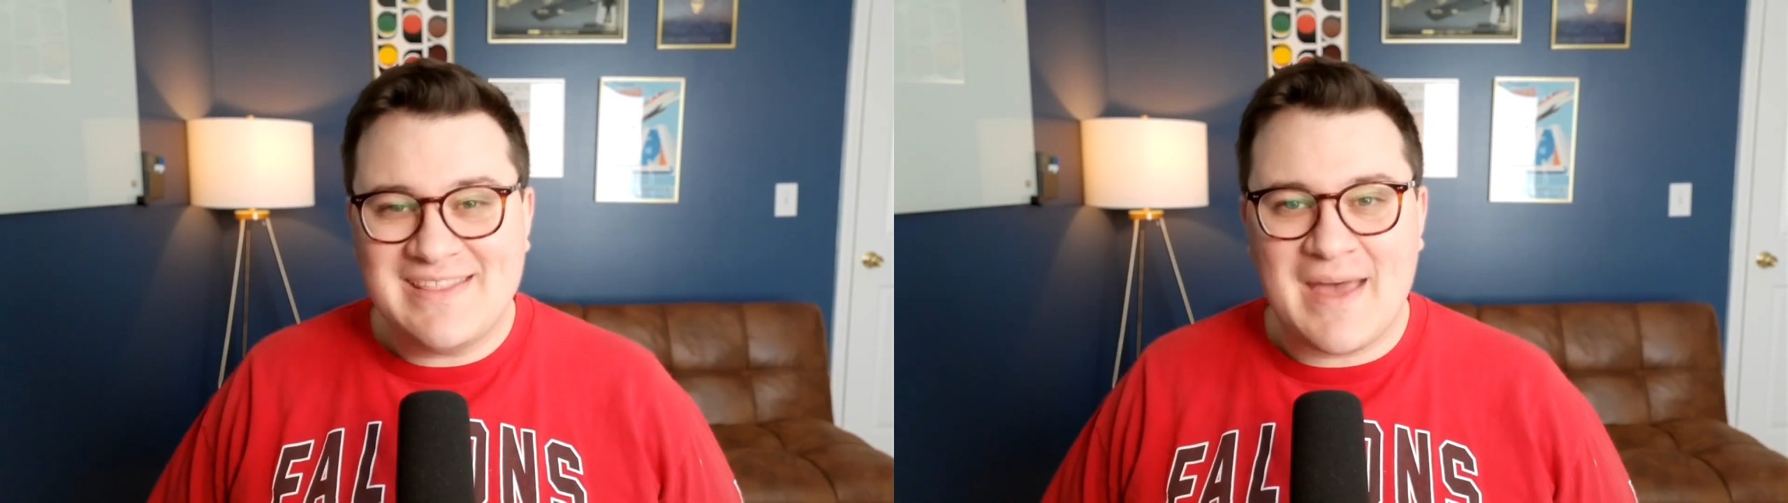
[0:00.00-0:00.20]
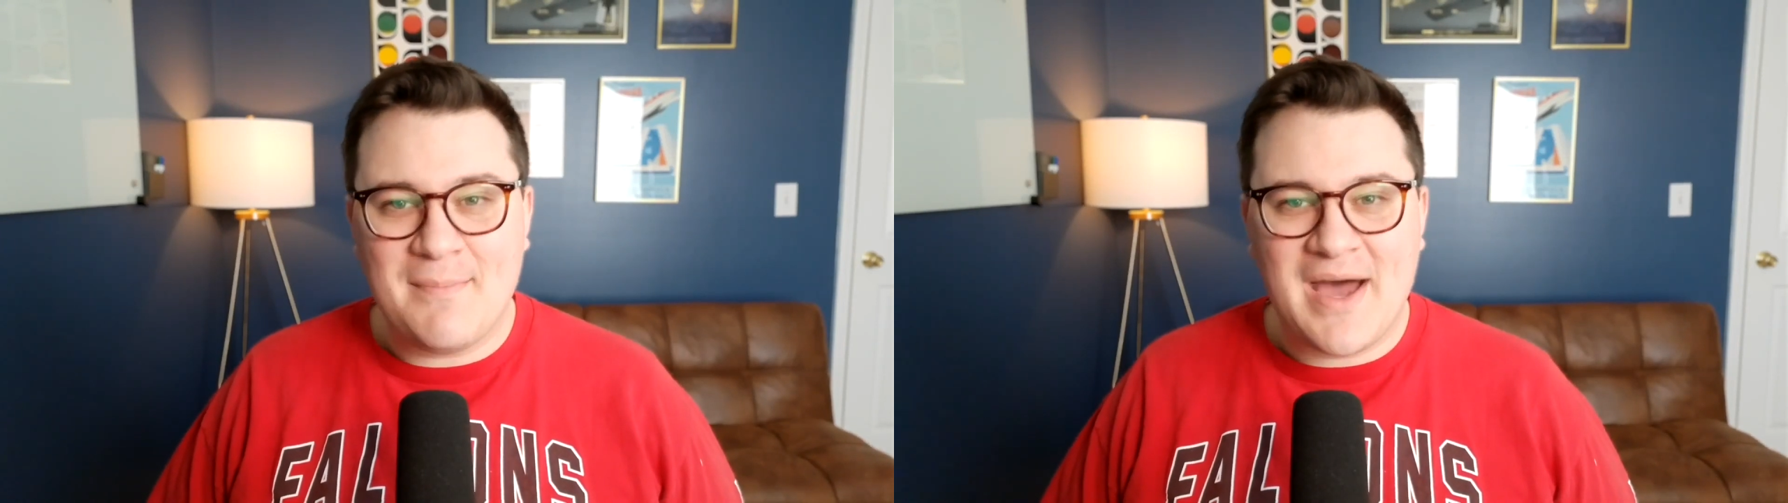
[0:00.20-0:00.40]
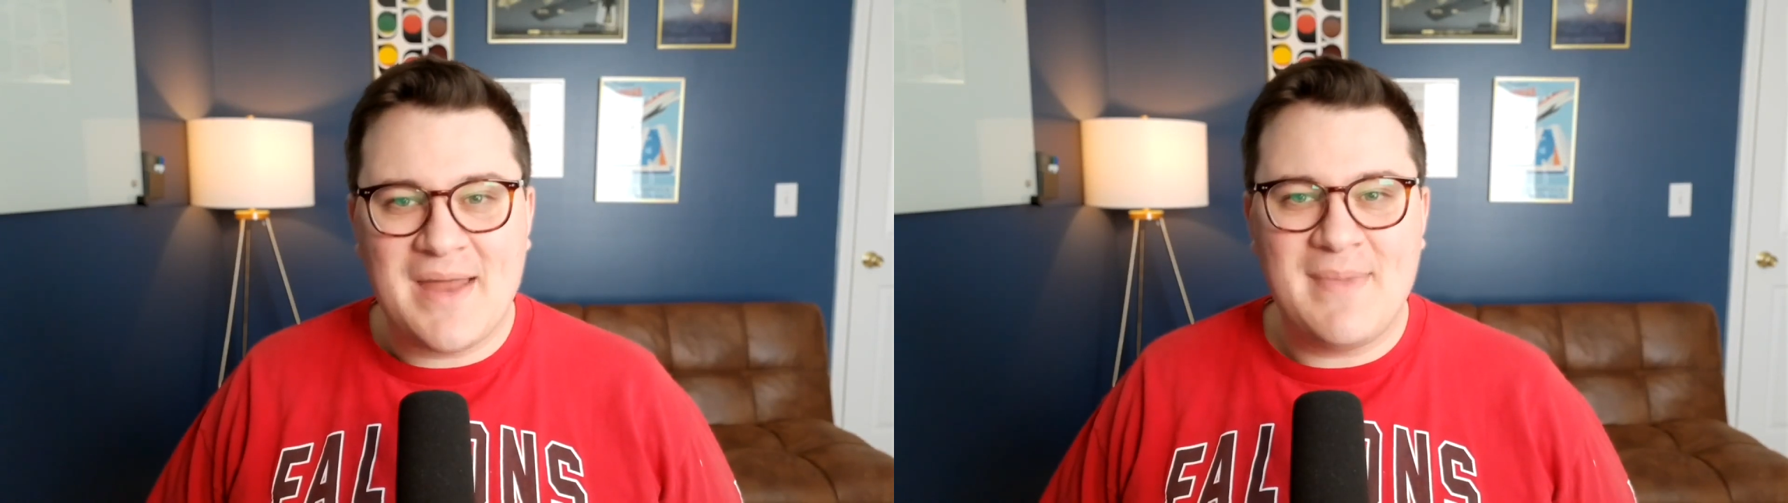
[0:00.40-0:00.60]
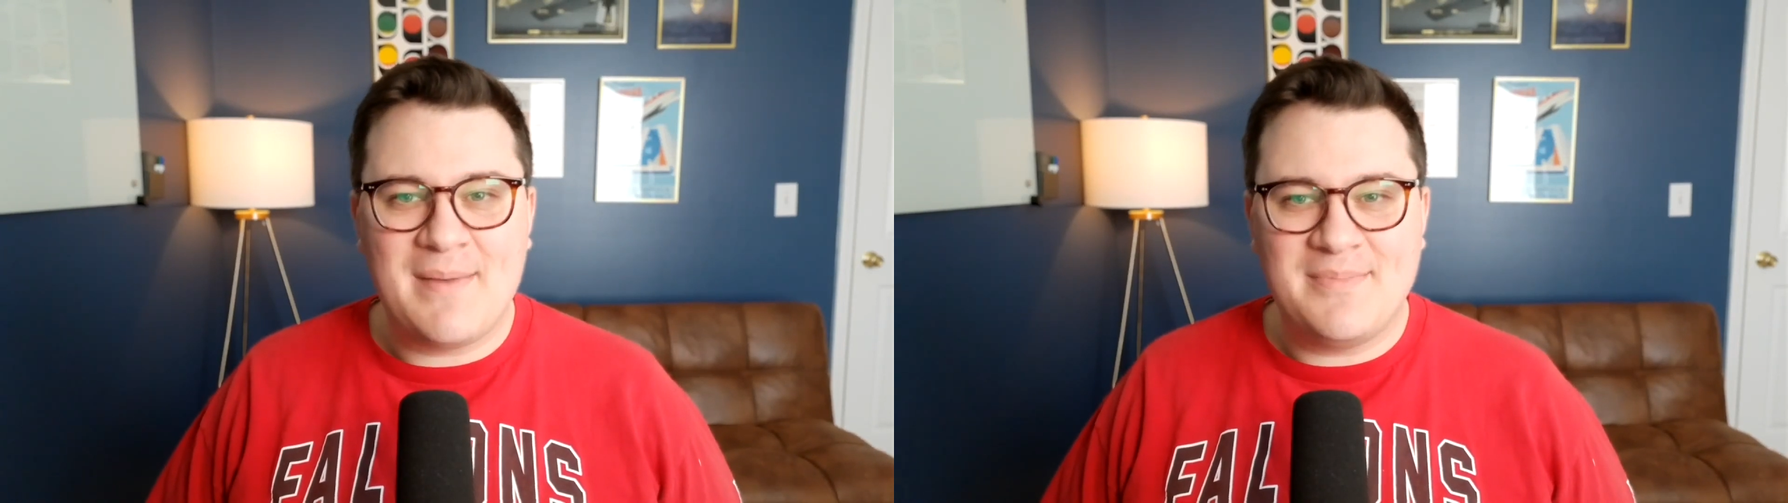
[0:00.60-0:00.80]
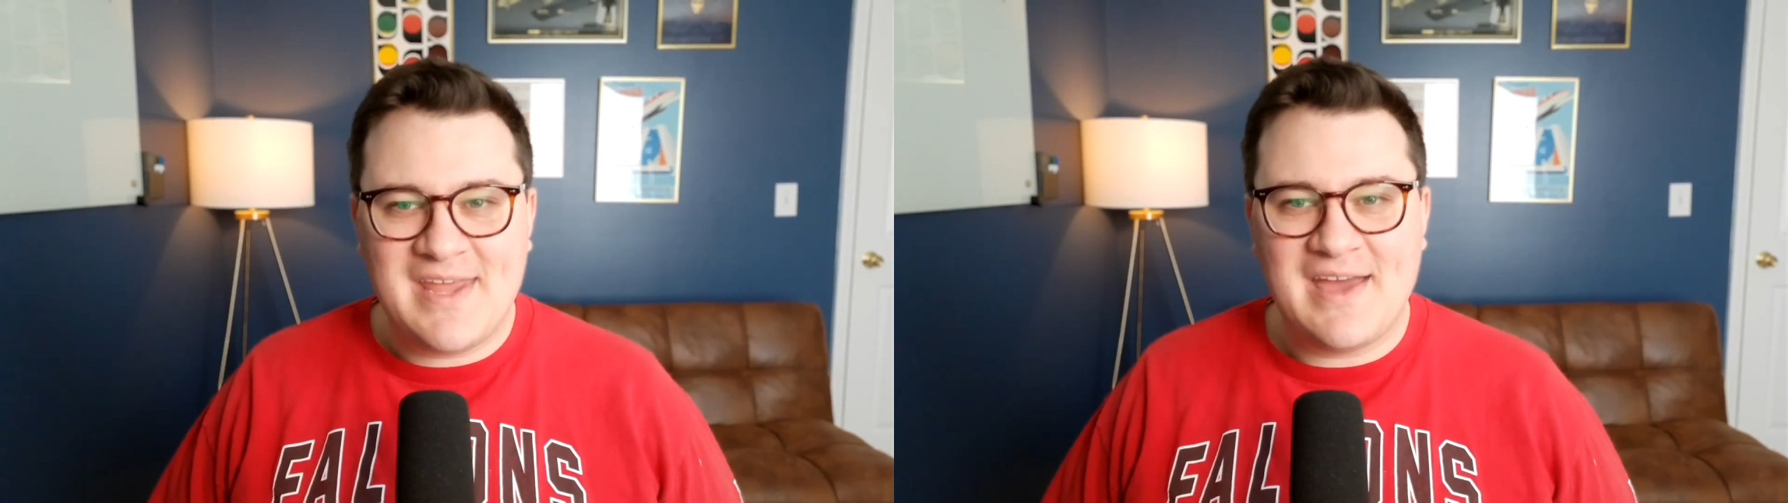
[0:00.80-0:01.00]
that mind
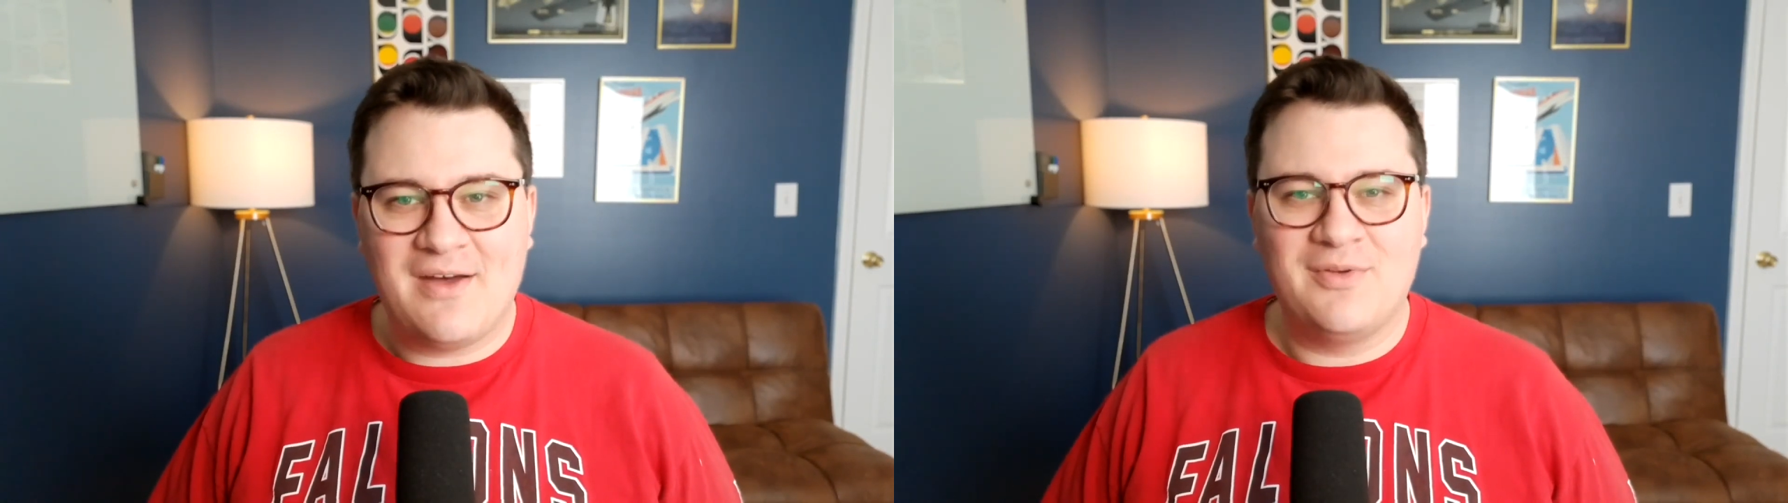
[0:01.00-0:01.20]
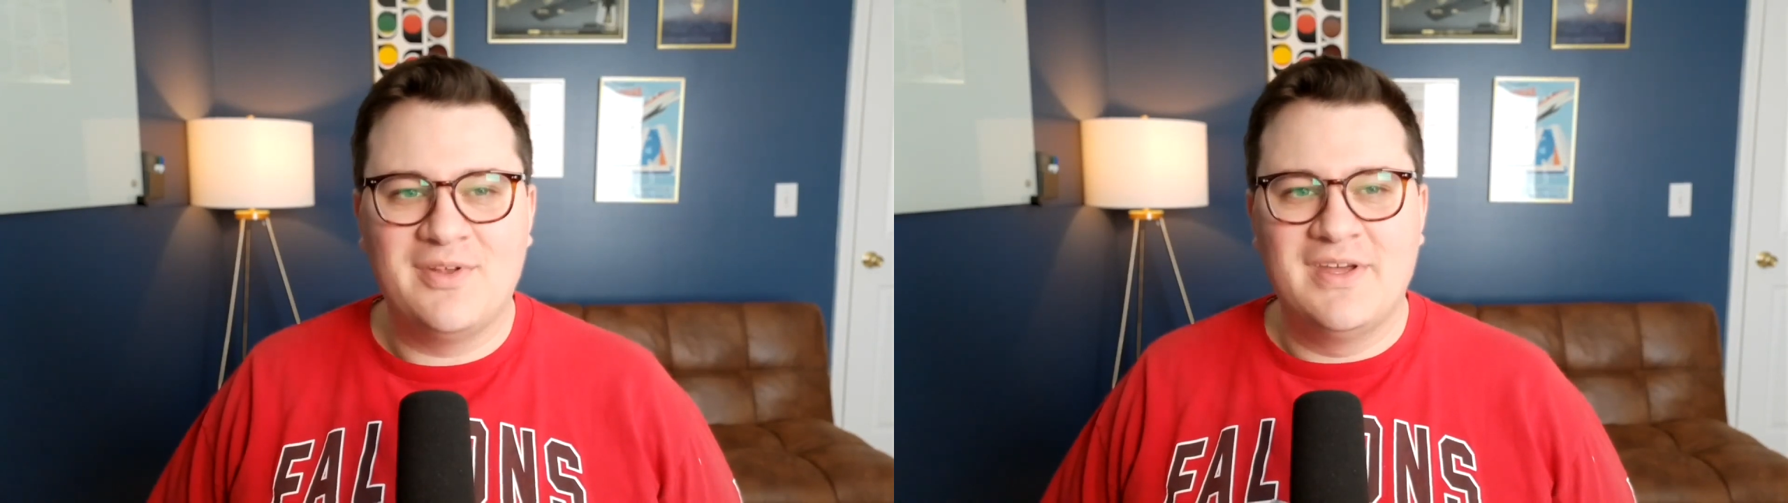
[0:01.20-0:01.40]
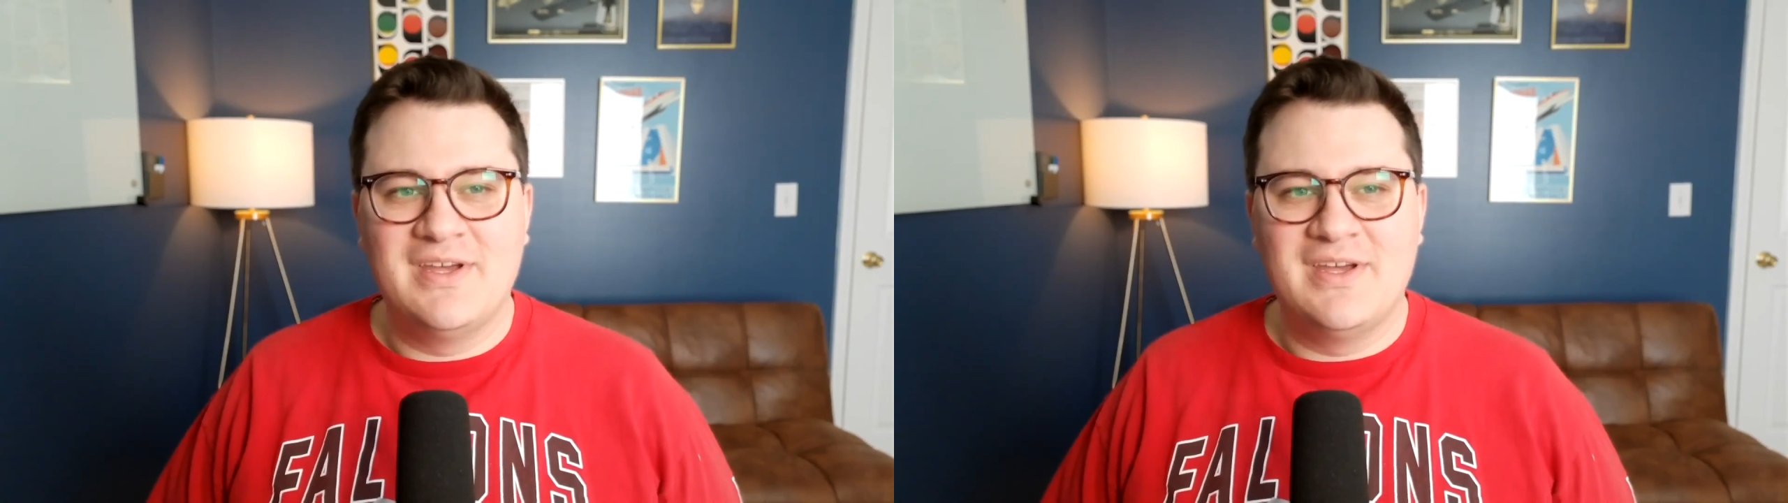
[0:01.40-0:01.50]
map down